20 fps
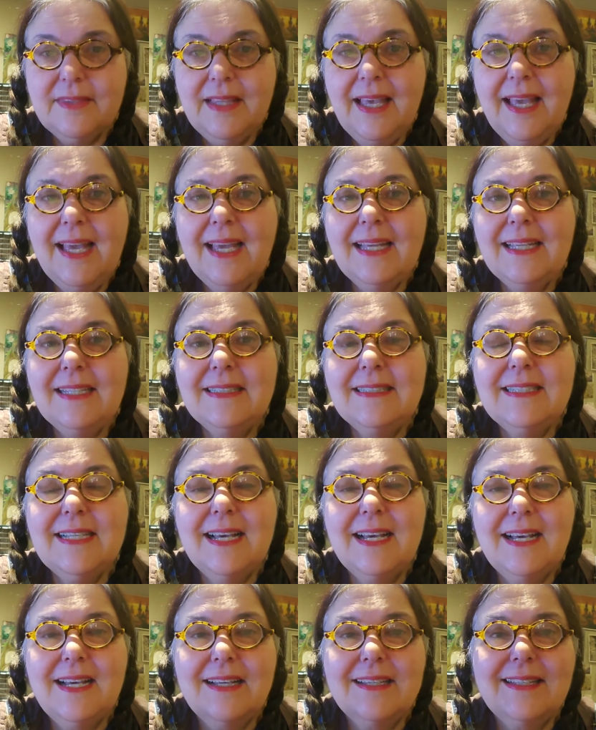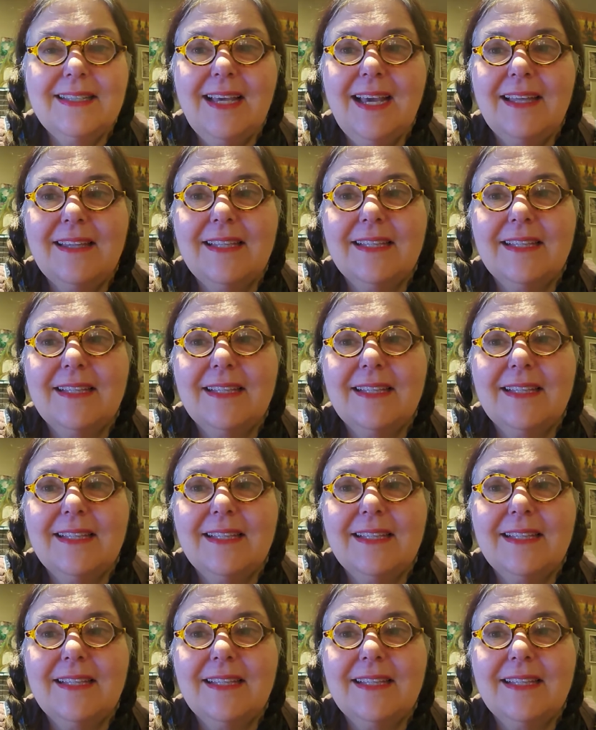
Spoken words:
And yeah,